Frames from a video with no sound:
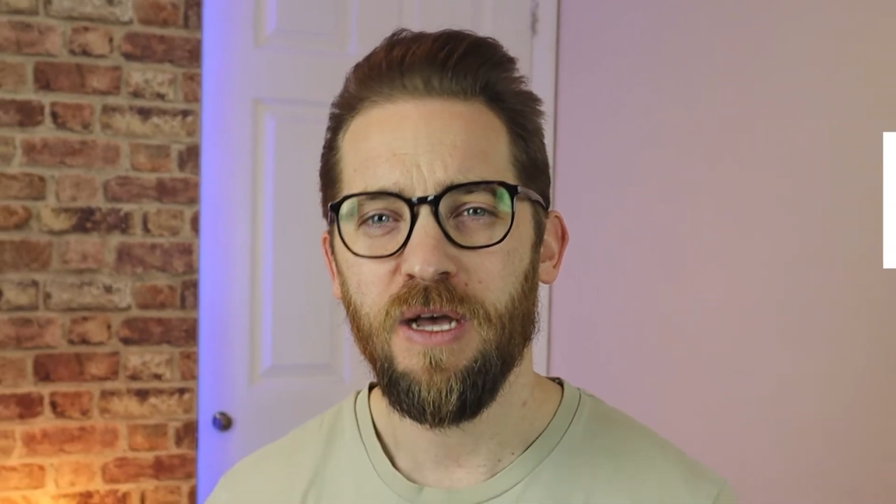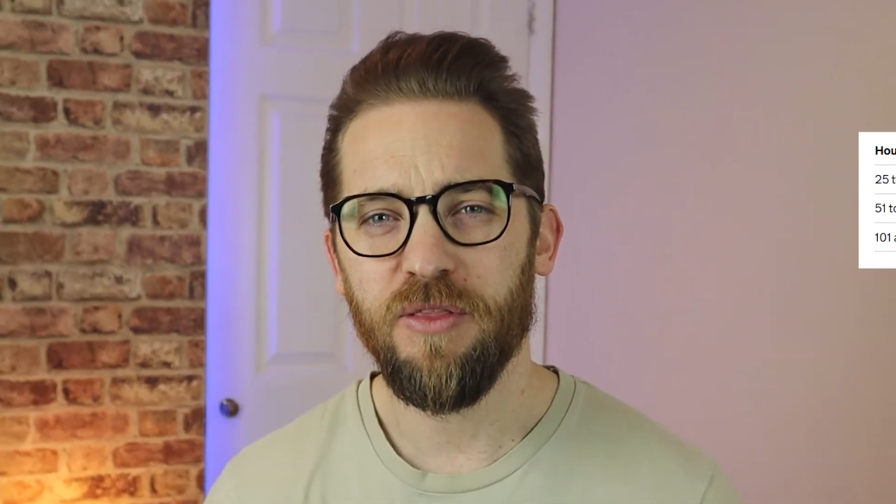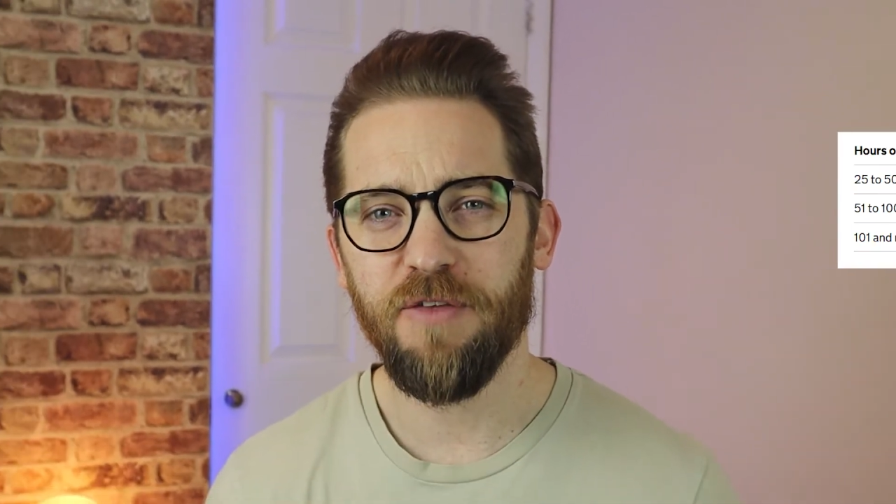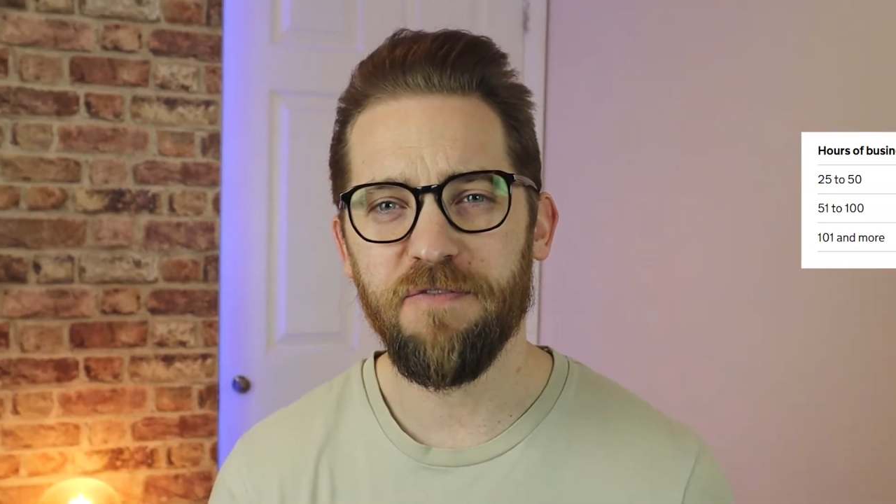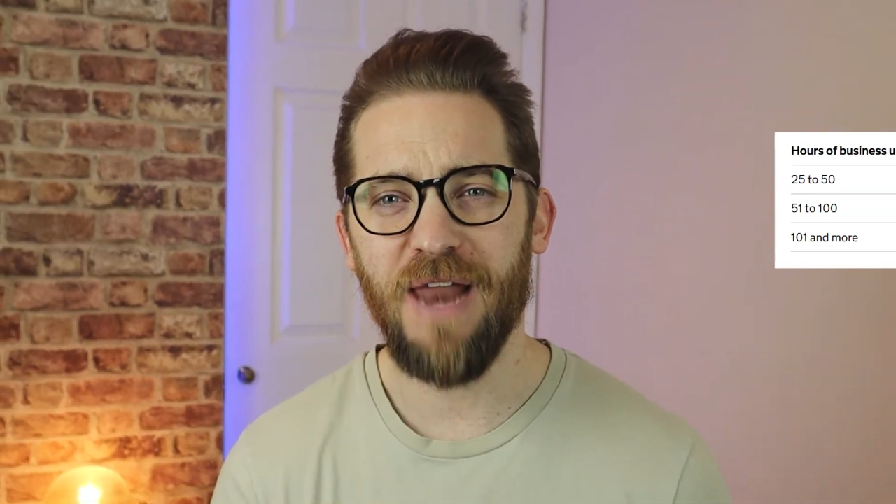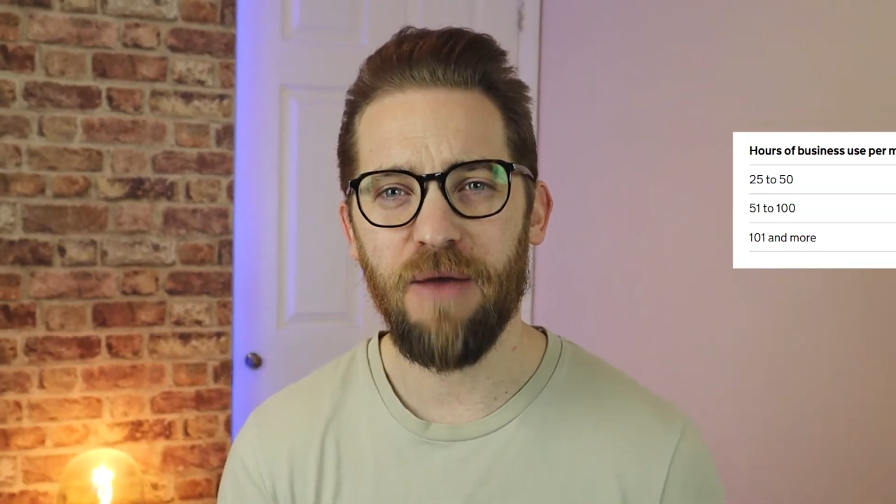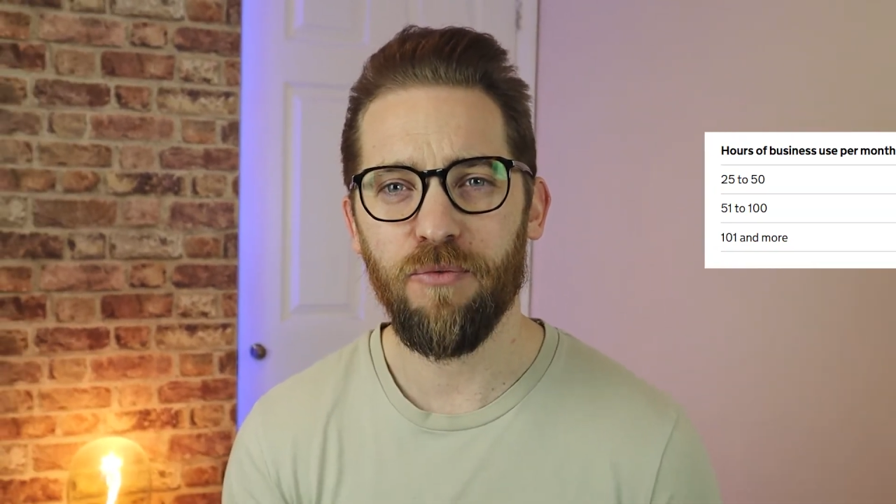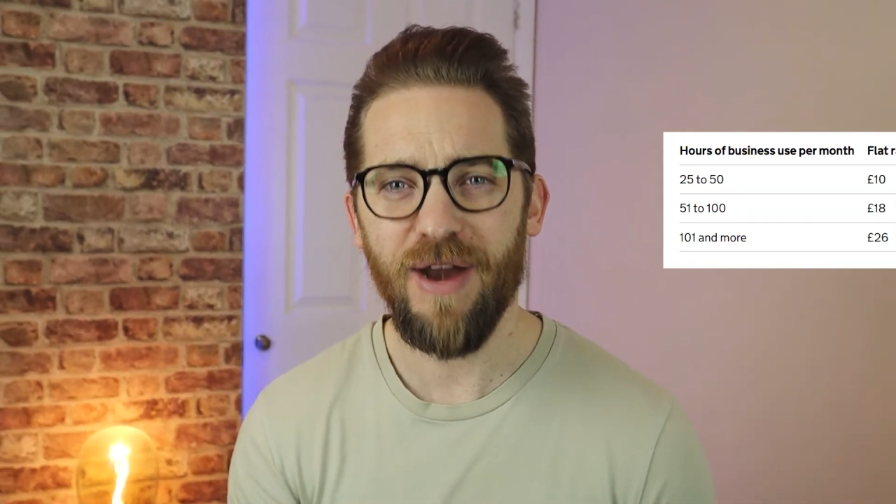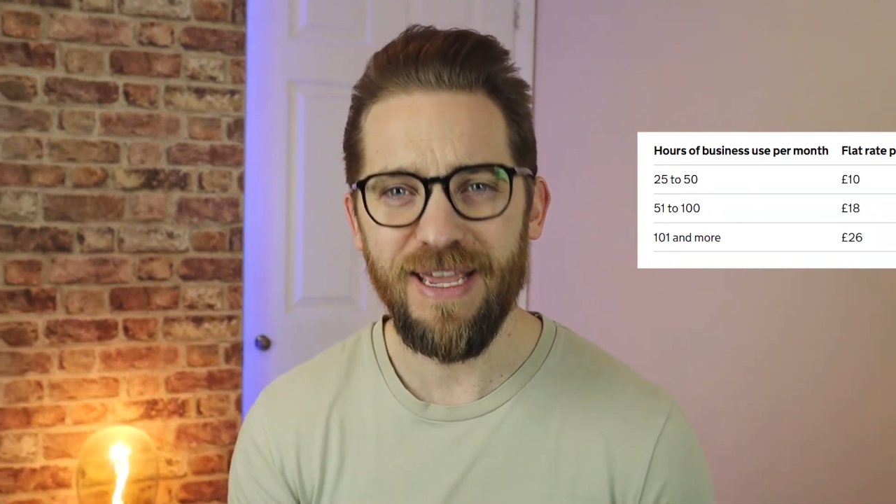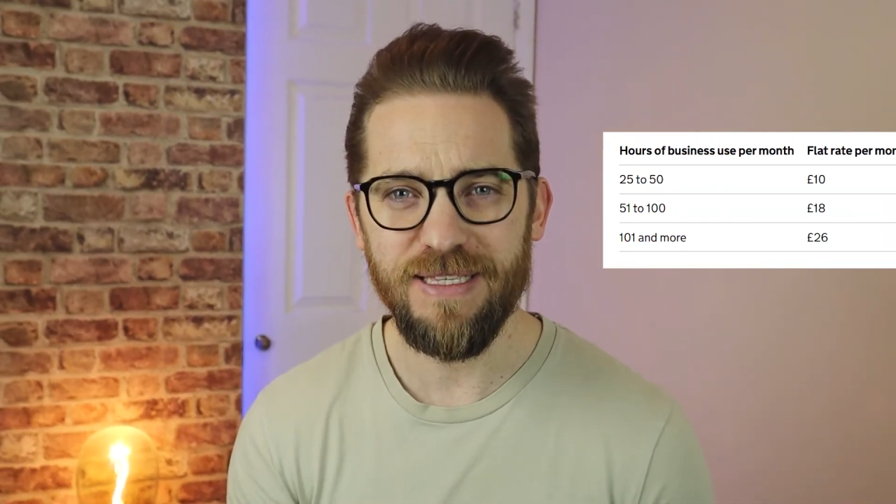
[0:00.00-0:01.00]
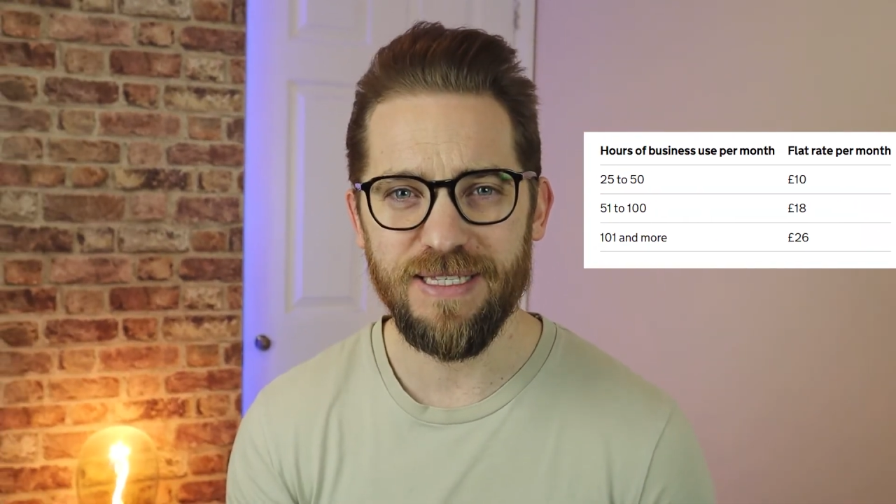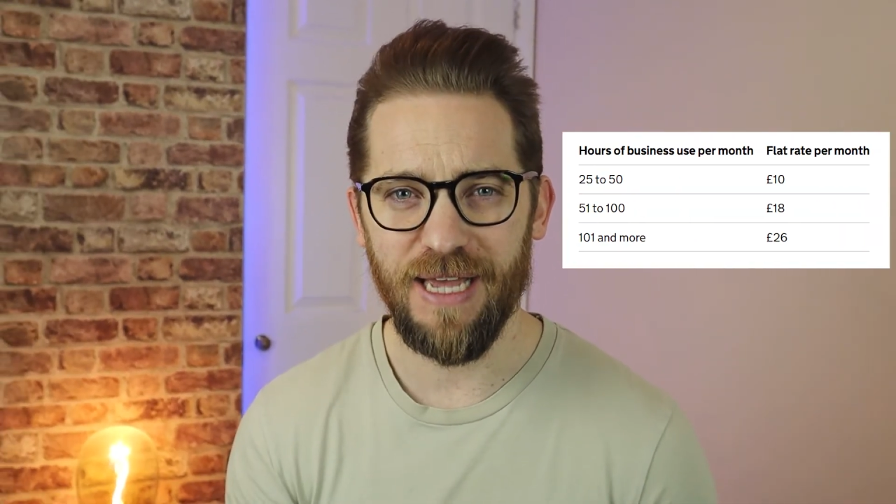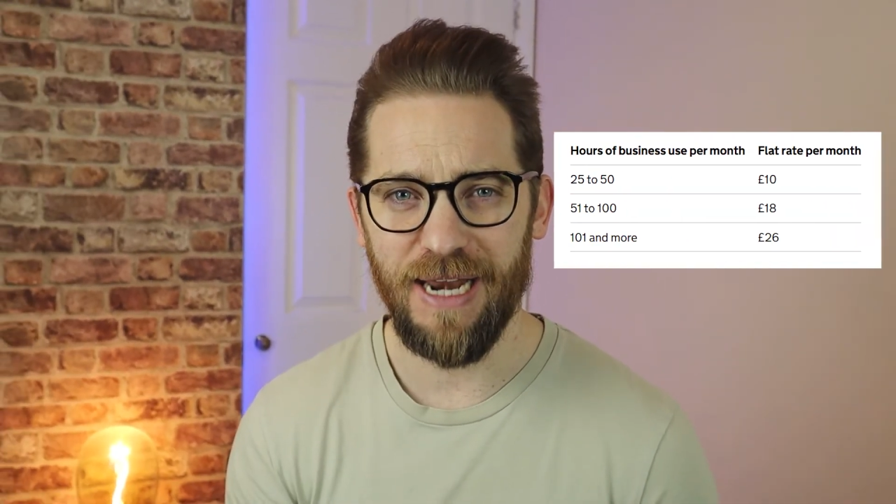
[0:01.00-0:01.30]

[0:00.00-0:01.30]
The flat rate